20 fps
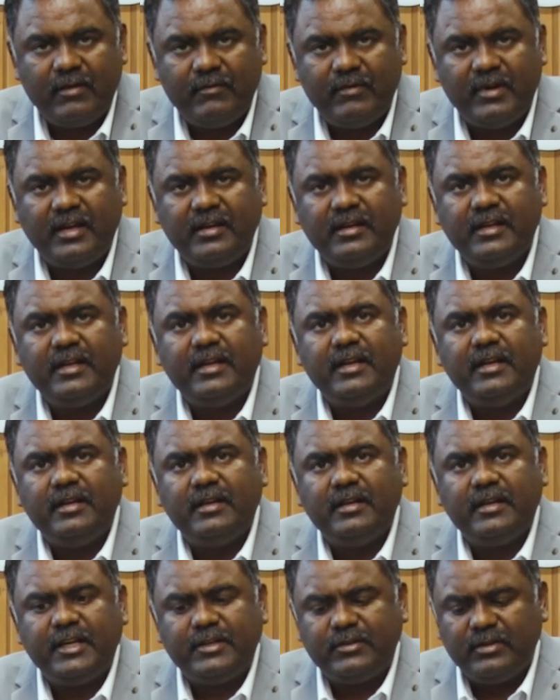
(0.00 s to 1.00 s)
where
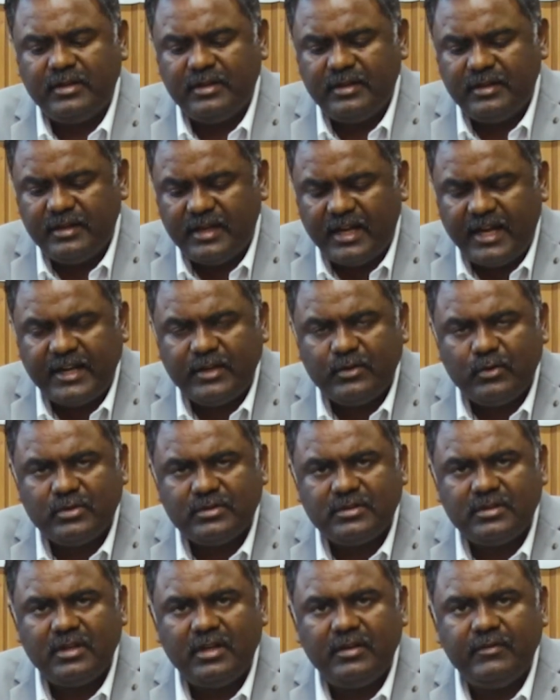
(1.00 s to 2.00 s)
it will
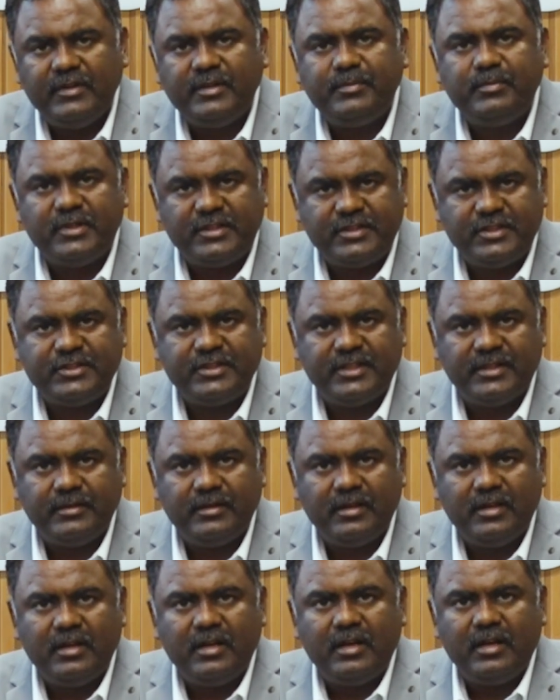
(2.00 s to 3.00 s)
diagnose with
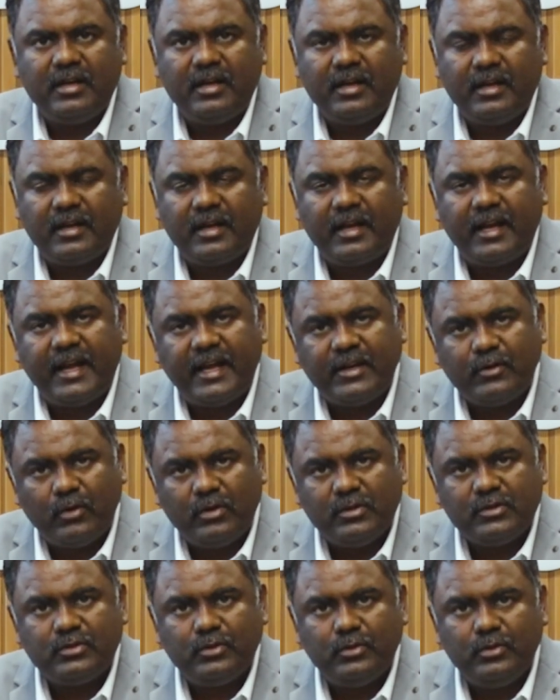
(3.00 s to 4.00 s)
precision, and
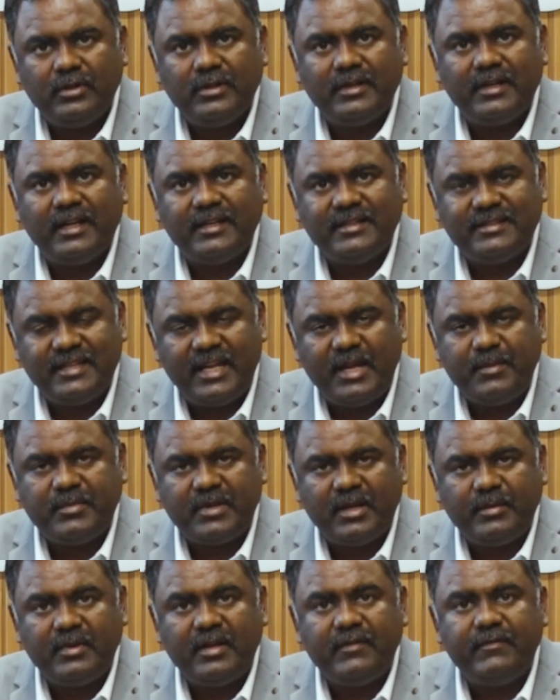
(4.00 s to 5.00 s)
also at the same
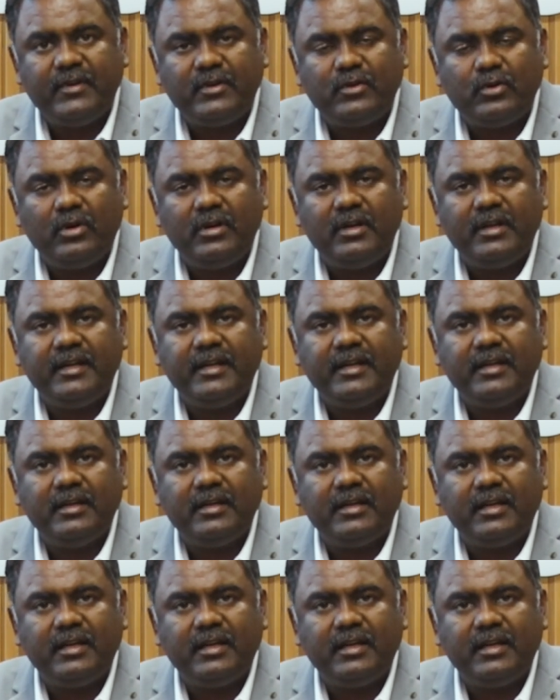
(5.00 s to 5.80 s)
time, if at all,